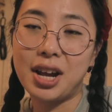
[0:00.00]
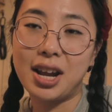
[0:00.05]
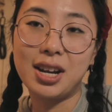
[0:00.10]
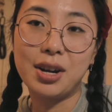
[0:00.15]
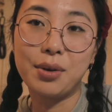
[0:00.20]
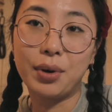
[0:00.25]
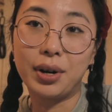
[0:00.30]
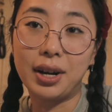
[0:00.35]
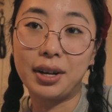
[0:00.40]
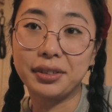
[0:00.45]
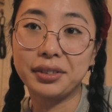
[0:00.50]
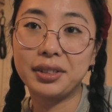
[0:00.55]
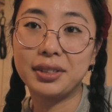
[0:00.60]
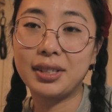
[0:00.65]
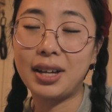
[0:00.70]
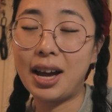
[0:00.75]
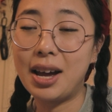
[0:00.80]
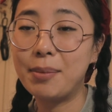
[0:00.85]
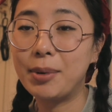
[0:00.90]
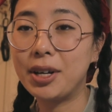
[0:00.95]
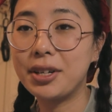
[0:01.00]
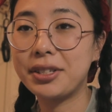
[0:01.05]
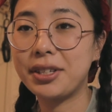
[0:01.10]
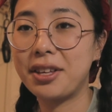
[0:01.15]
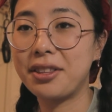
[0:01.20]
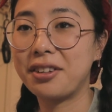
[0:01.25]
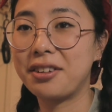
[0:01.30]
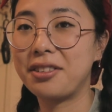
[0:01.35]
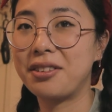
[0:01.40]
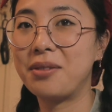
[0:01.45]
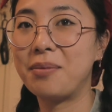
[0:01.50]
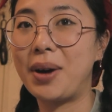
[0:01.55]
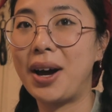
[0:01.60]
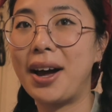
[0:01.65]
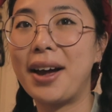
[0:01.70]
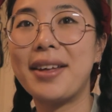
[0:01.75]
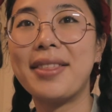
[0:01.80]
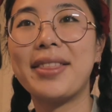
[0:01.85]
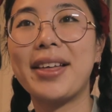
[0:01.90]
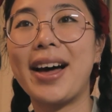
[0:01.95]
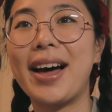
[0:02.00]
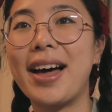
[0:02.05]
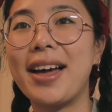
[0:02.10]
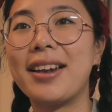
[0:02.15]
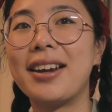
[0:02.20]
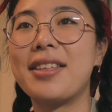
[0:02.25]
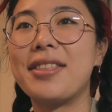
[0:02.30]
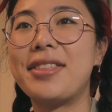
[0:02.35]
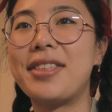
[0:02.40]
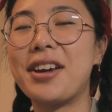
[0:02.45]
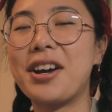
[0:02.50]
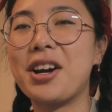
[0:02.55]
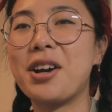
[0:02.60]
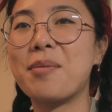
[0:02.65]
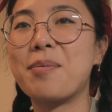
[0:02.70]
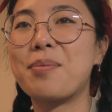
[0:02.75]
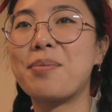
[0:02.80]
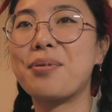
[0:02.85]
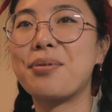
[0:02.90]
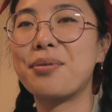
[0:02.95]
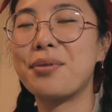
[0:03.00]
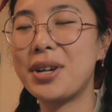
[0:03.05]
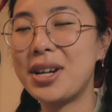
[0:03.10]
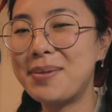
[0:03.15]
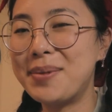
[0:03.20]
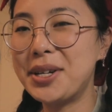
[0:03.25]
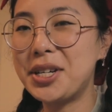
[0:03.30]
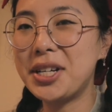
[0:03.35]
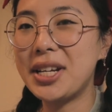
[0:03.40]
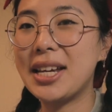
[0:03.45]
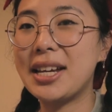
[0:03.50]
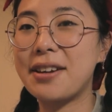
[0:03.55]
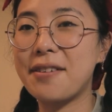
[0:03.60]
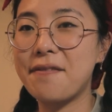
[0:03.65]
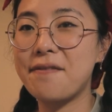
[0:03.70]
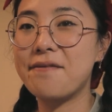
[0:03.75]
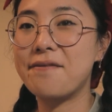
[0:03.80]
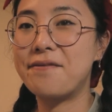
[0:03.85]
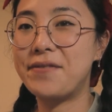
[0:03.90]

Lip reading: anyone else's eyeballs other than mine that they're pretty much like